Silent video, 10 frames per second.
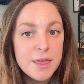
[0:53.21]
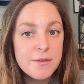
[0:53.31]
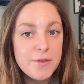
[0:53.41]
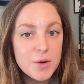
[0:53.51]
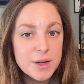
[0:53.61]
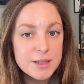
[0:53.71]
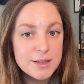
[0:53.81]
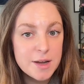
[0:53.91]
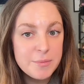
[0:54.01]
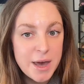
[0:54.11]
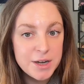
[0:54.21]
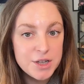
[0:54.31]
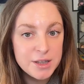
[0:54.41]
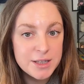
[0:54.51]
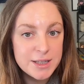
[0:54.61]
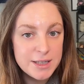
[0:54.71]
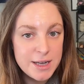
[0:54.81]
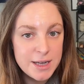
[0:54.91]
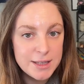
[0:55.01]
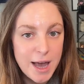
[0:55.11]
the focus is on managing the disease,